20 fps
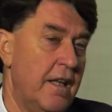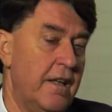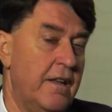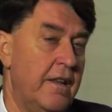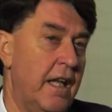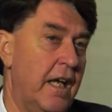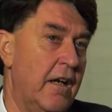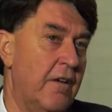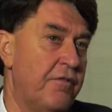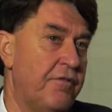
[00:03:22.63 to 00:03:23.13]

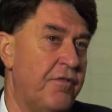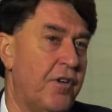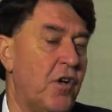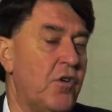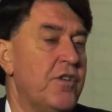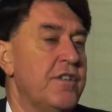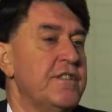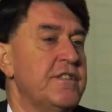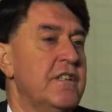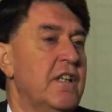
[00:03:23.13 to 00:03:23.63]
they're
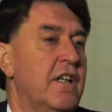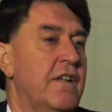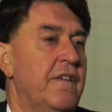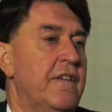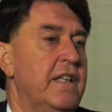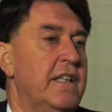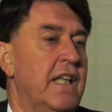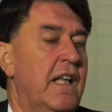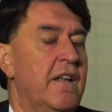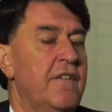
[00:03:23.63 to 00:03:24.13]
focused on
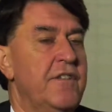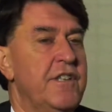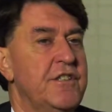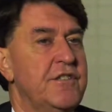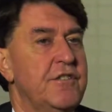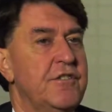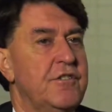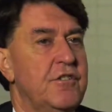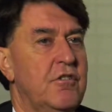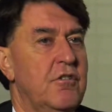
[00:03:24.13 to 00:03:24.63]
the
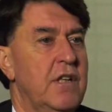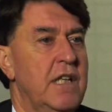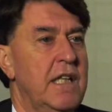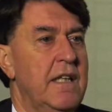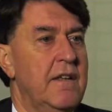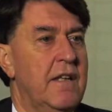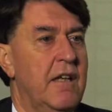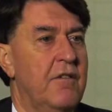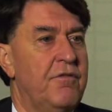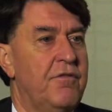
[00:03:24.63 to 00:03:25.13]
television
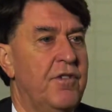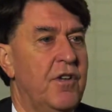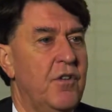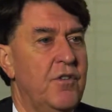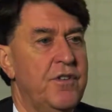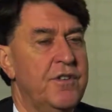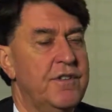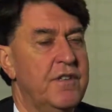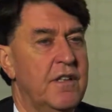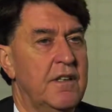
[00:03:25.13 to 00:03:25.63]
screen, they're
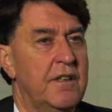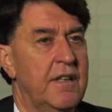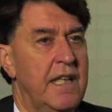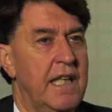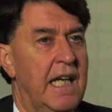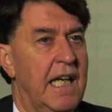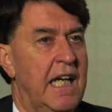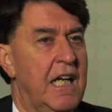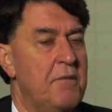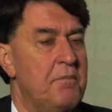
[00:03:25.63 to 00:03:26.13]
focused on
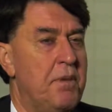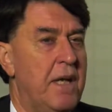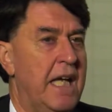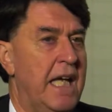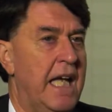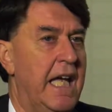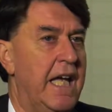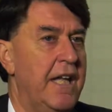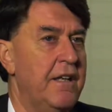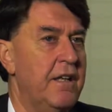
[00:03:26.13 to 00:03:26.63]
the
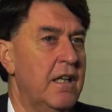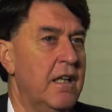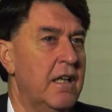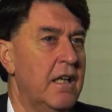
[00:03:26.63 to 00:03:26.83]
iPad,